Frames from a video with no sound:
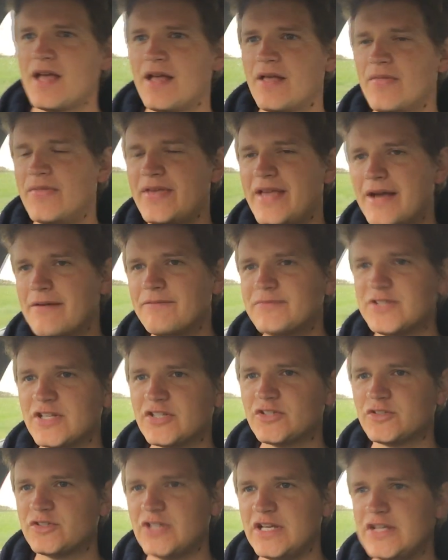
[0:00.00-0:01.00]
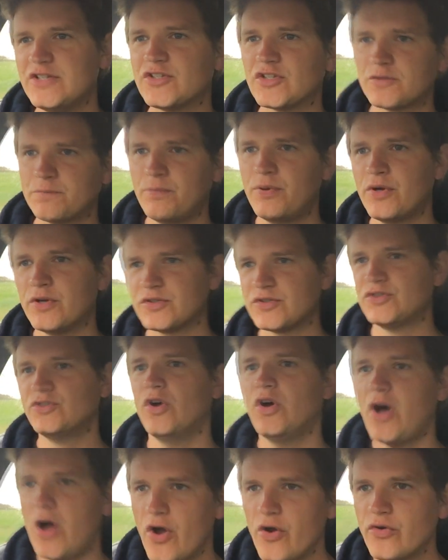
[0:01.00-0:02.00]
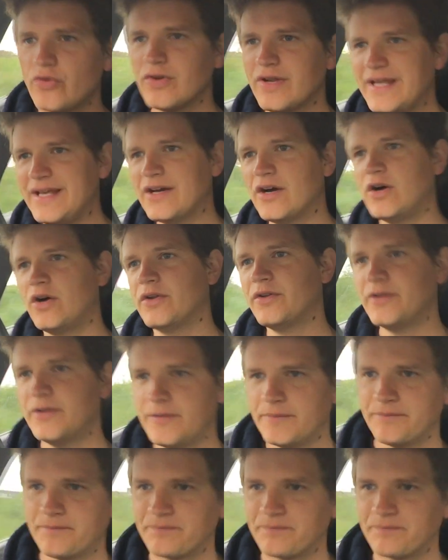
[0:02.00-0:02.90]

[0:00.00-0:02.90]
the emphasis Jesus puts not only on